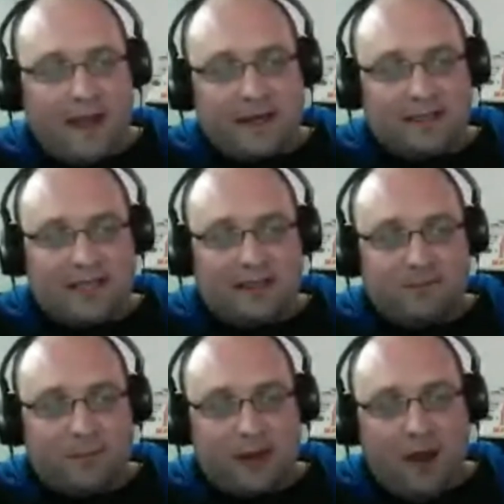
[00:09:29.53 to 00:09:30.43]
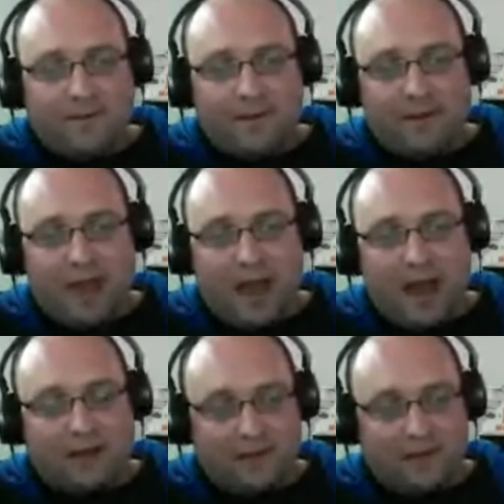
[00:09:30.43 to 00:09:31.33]
That makes sense. But
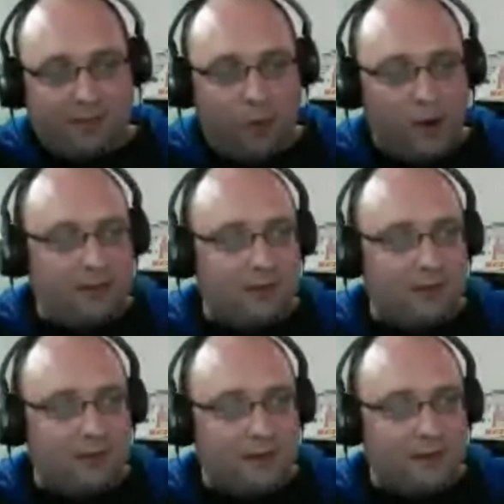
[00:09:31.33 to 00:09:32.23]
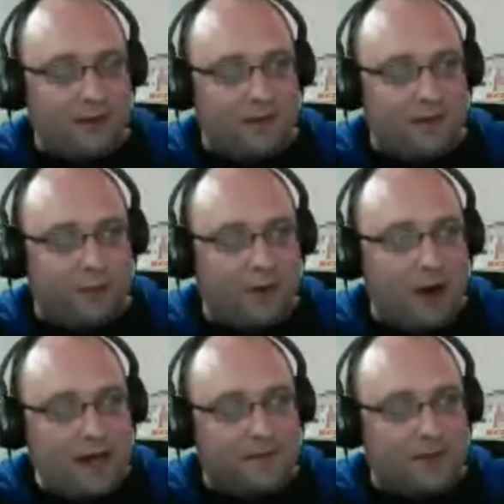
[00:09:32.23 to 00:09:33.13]
after that, at that point,
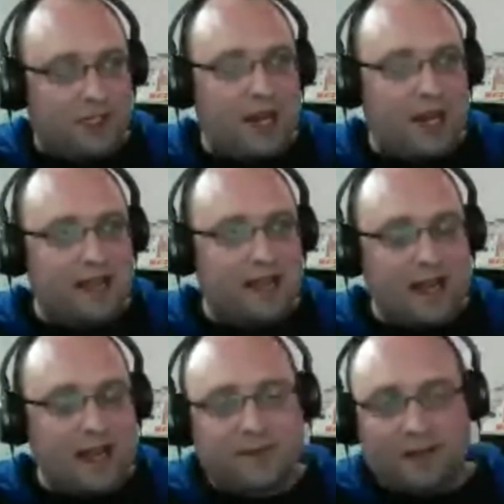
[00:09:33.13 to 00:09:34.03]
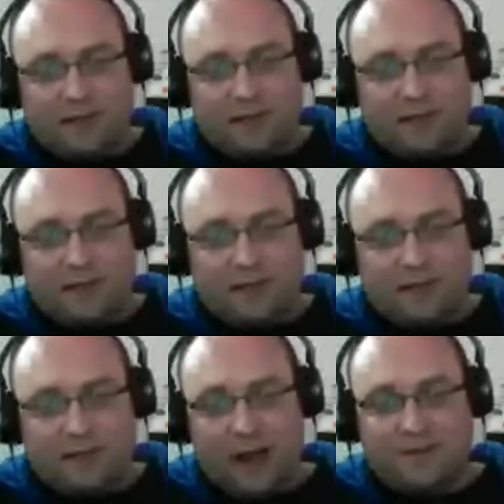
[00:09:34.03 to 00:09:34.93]
the price of the share has absolutely
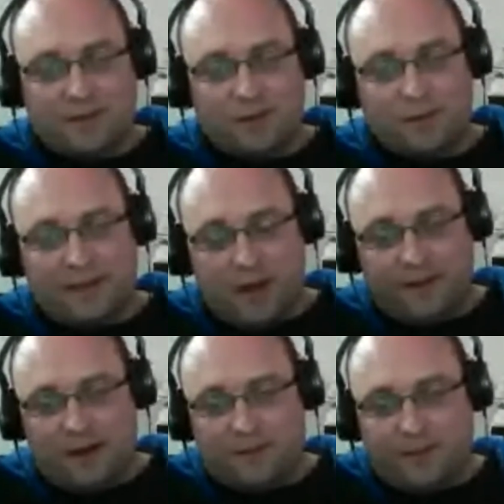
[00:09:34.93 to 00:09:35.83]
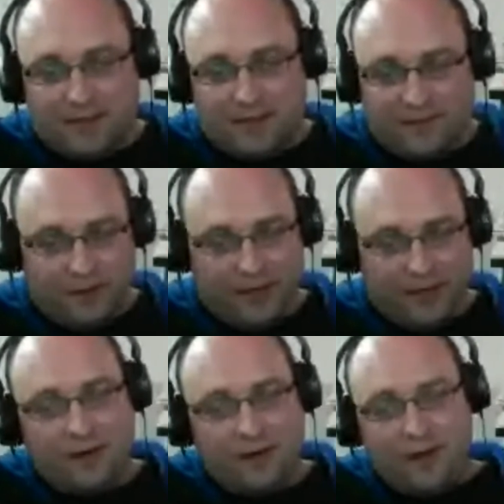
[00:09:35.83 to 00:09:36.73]
no relevance to do with how the company is
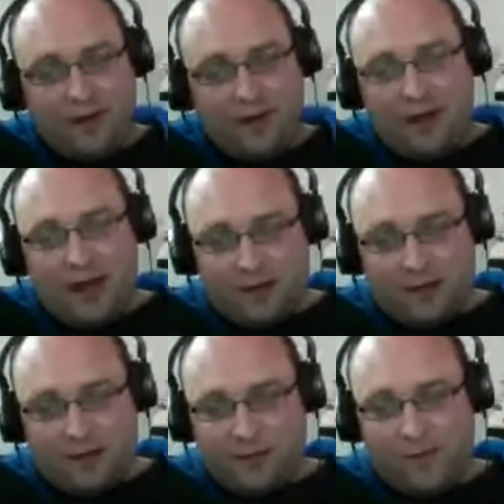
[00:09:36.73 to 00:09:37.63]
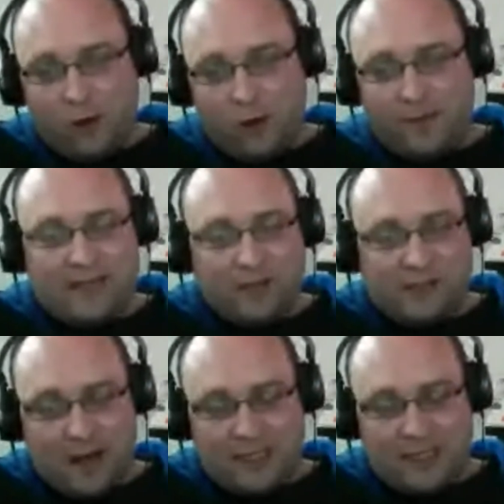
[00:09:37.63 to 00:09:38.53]
doing, how its performance,
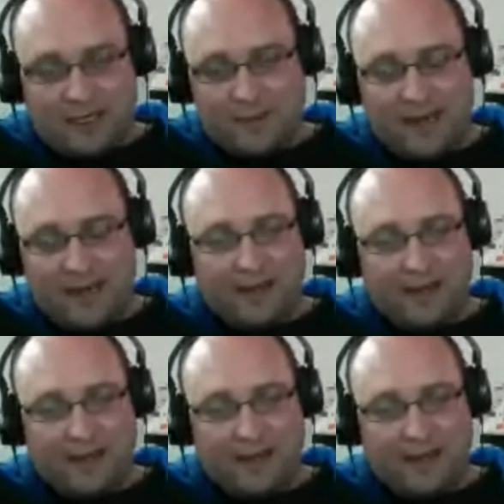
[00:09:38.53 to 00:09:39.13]
how much but money it, it